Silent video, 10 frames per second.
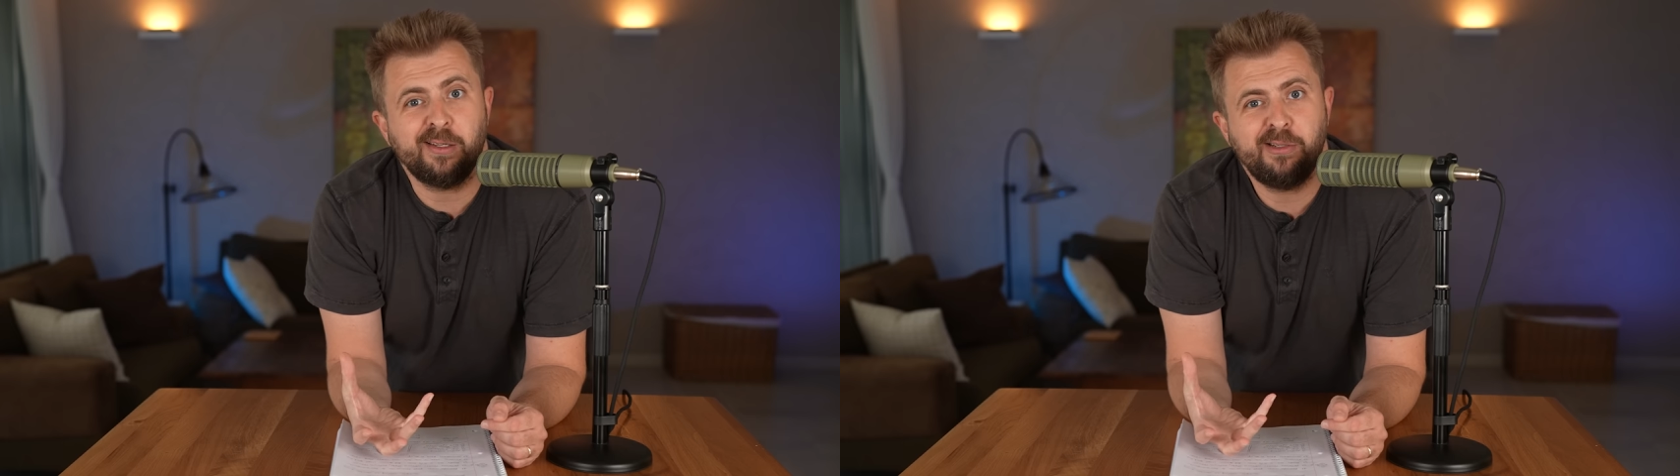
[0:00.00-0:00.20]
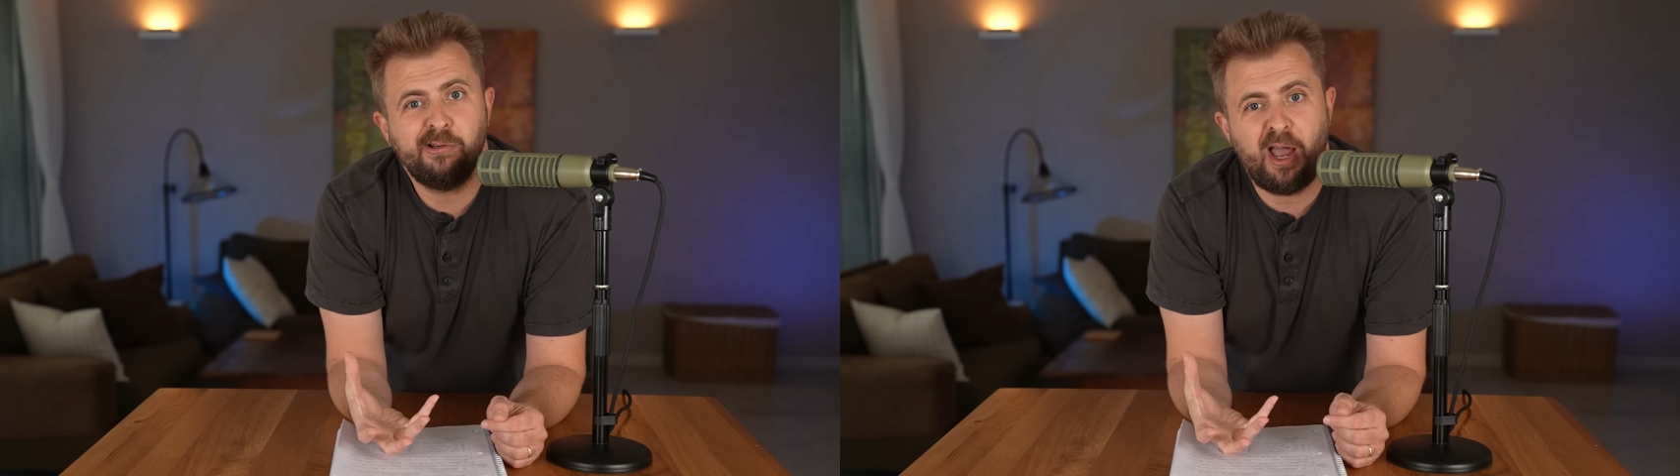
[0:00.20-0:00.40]

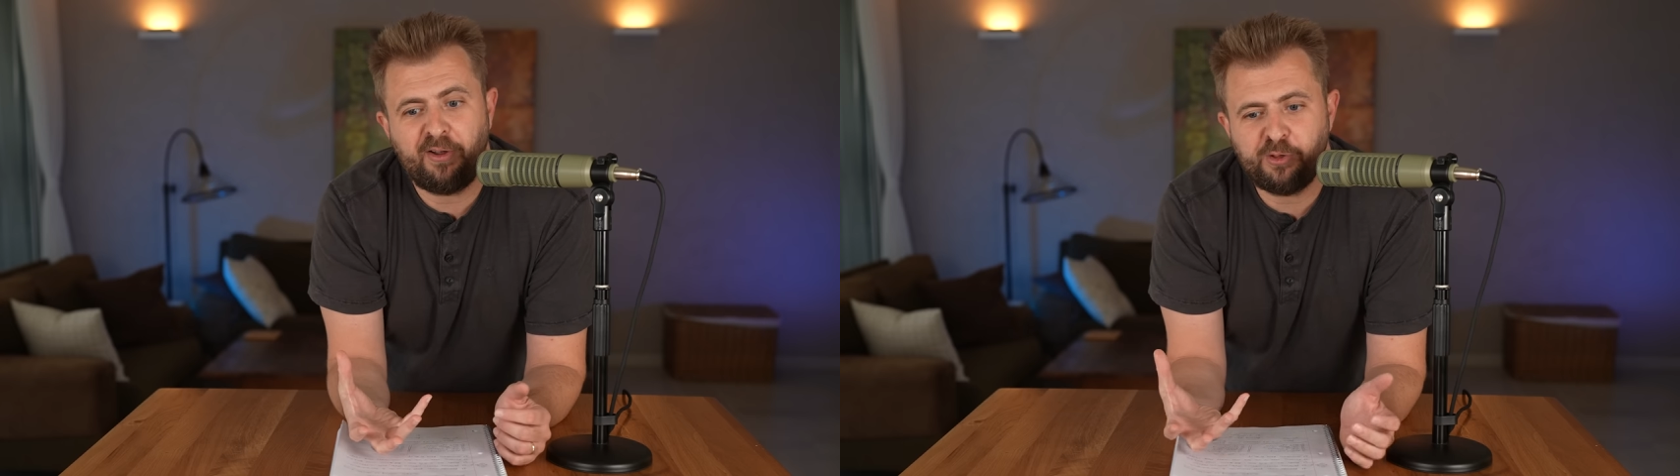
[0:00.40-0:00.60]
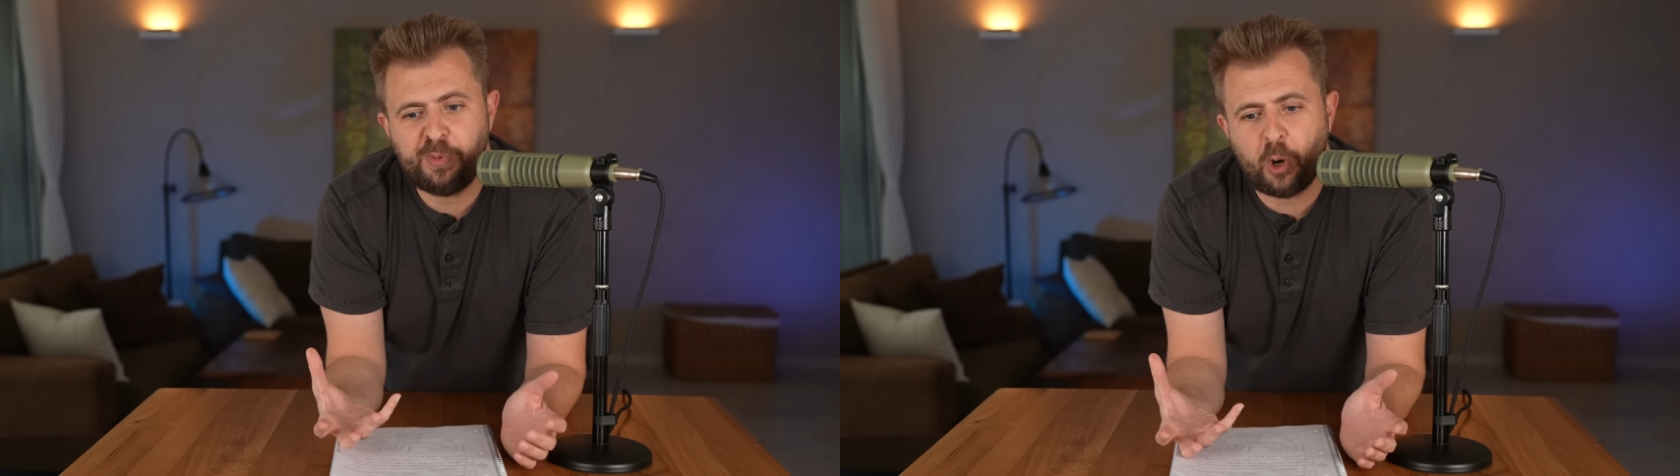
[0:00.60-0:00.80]
You
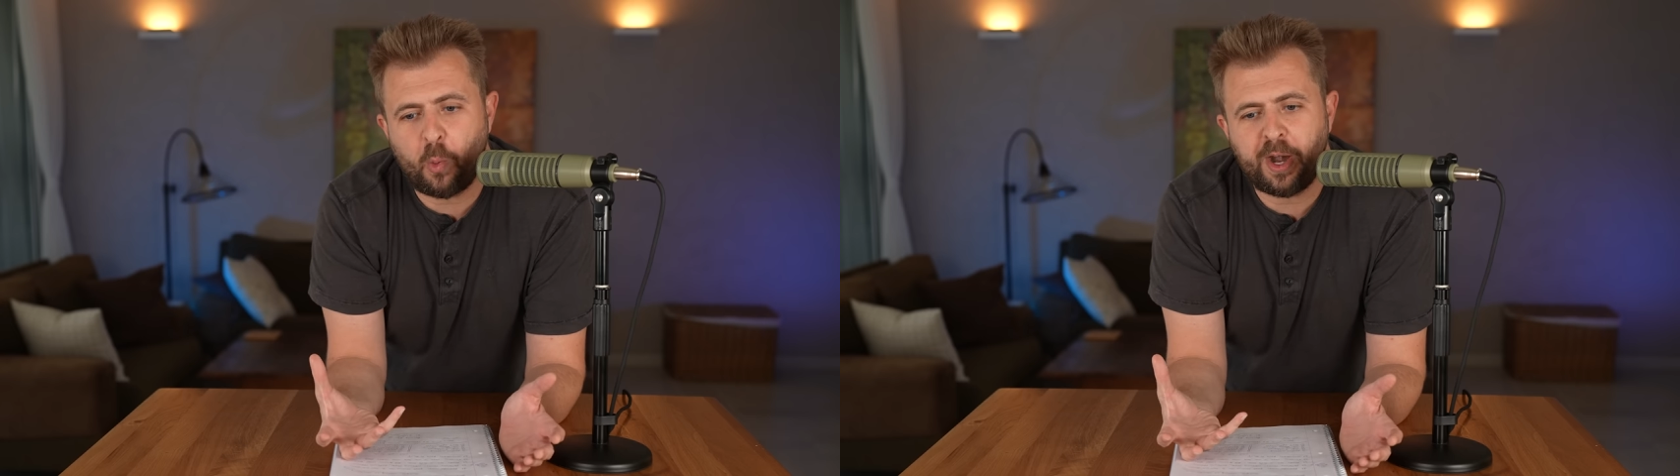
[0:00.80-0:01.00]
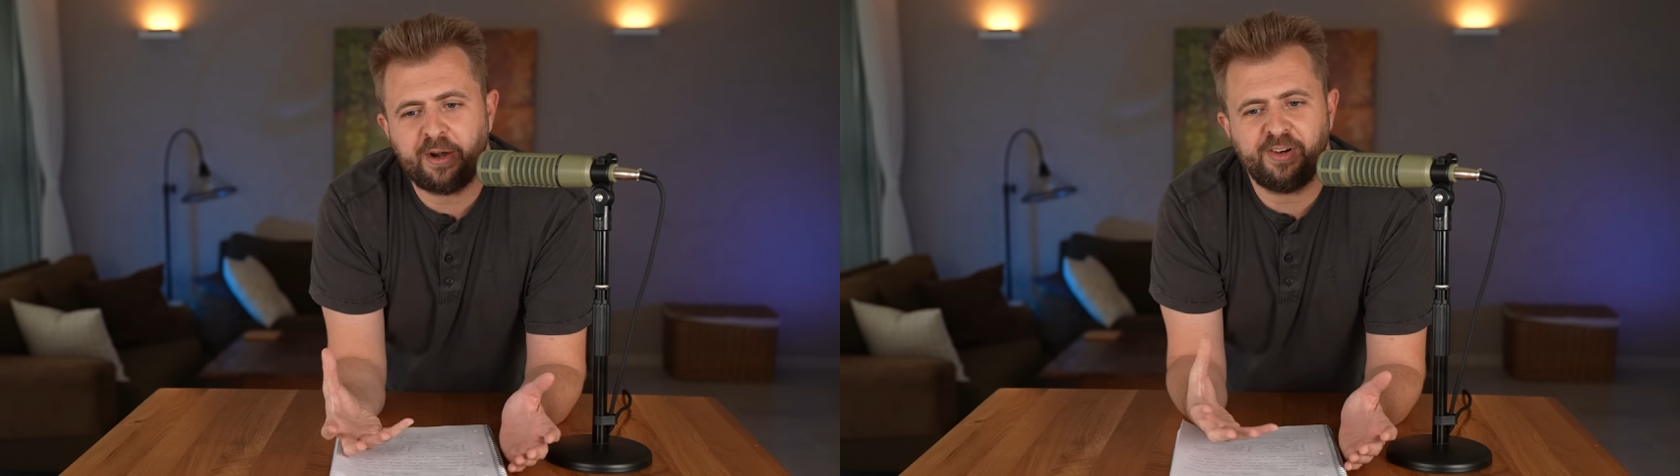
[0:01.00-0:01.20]
have to be
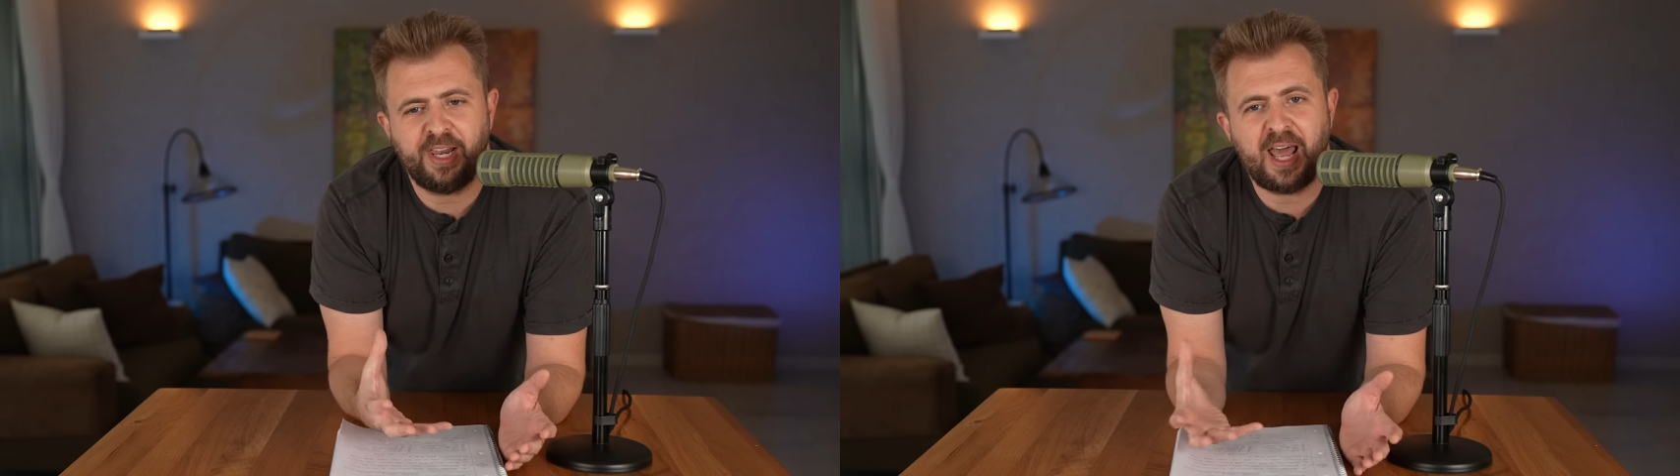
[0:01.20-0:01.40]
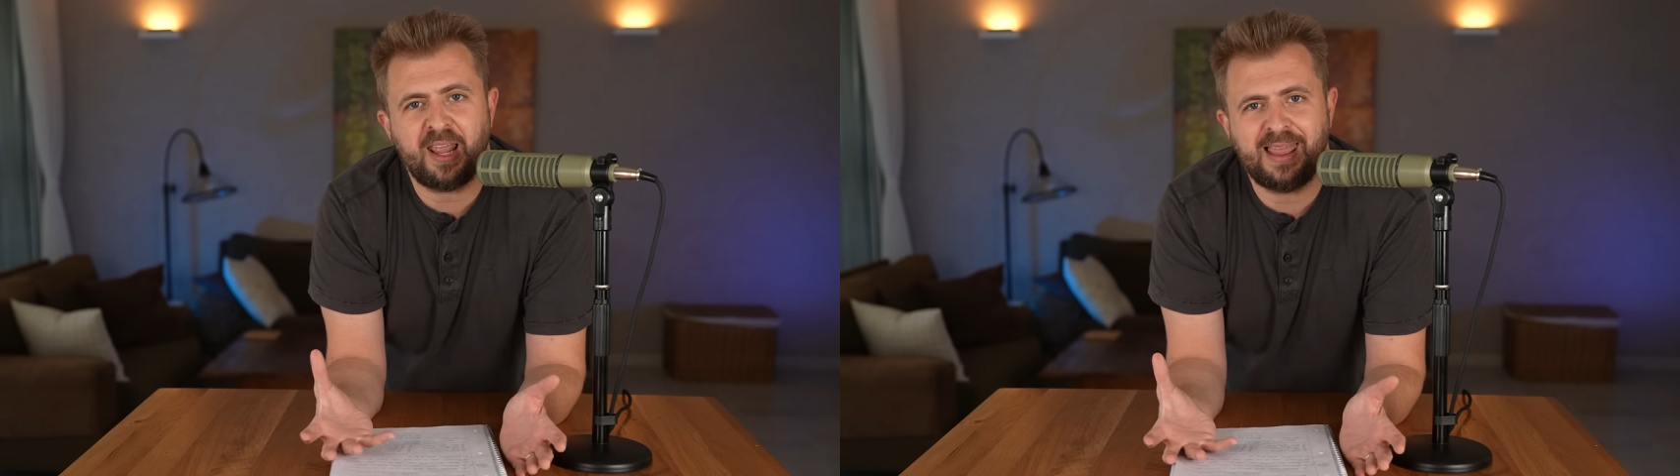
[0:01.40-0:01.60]
aware of a
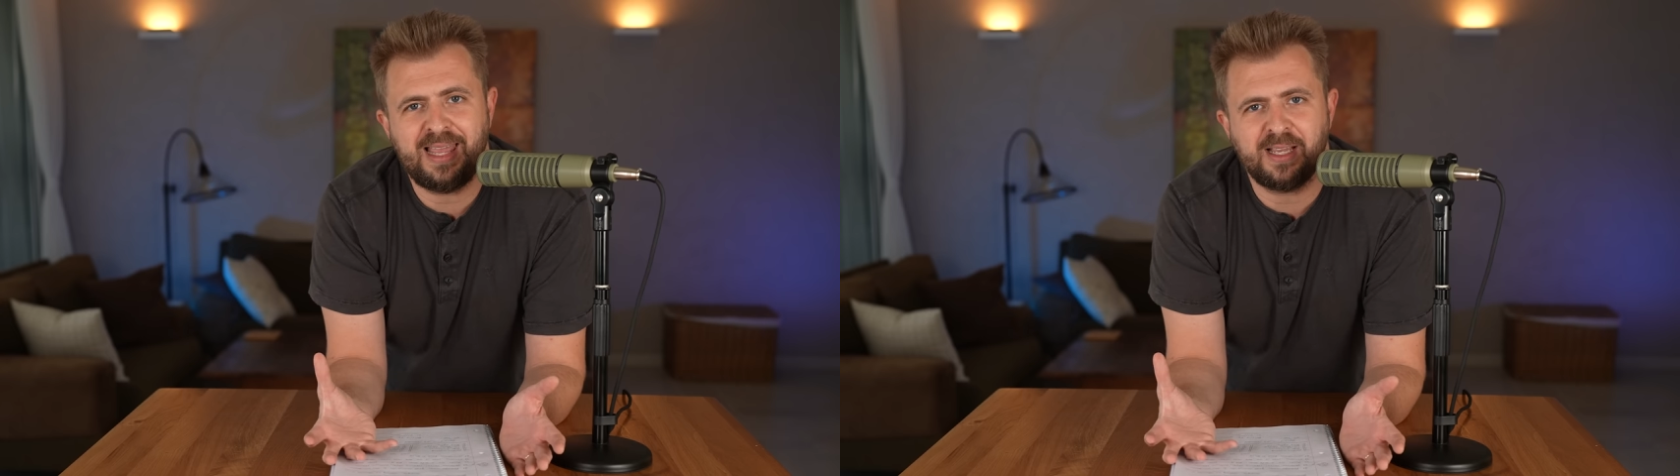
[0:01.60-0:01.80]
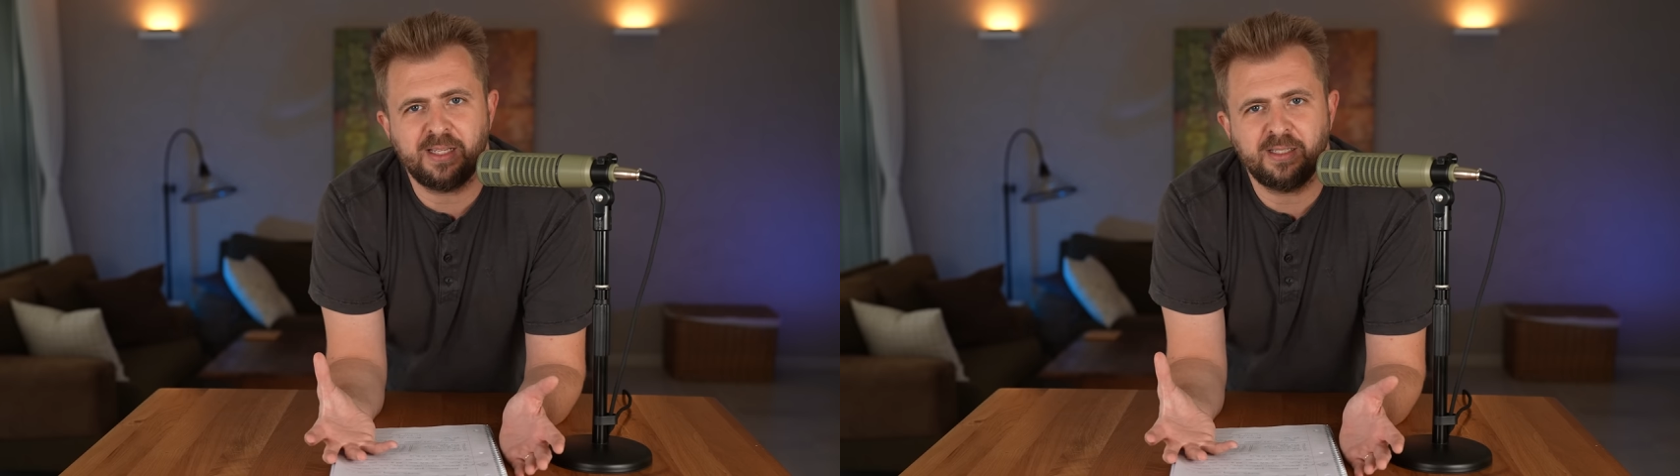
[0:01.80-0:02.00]
lot of
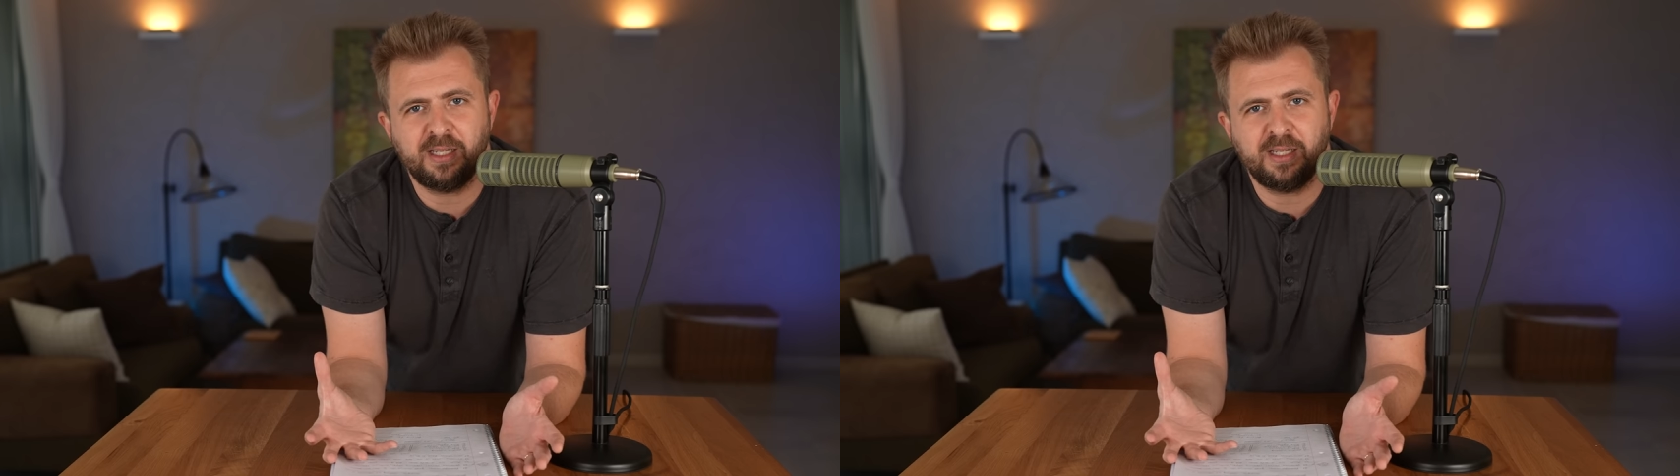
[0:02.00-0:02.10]
things.